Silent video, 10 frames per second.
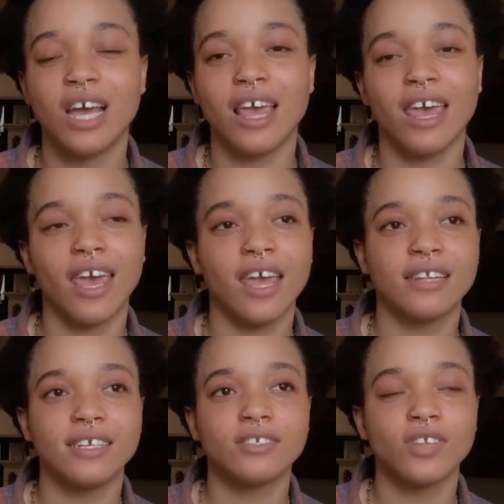and
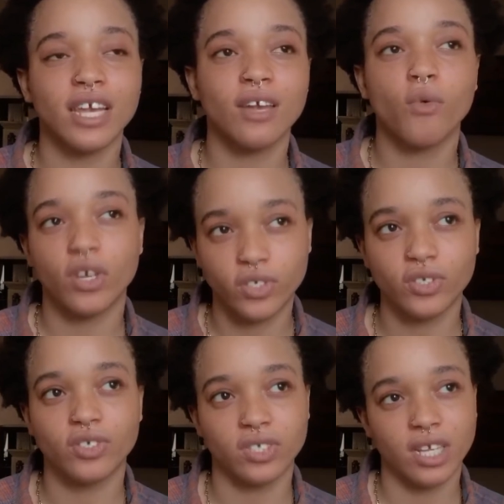it's not like
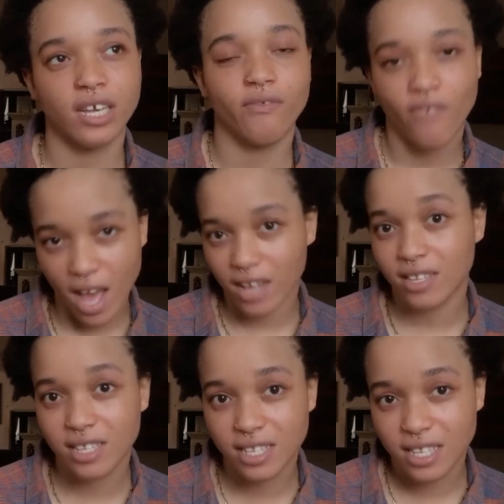questions, like
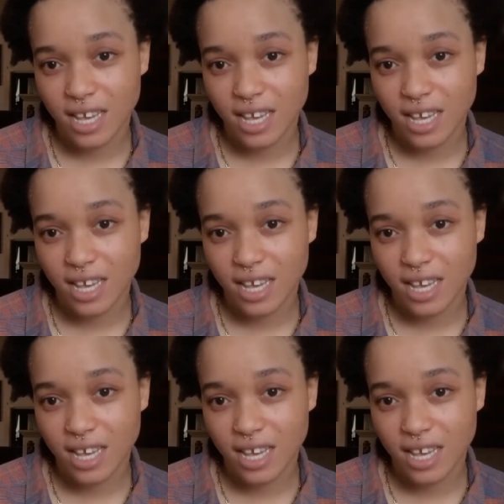facts.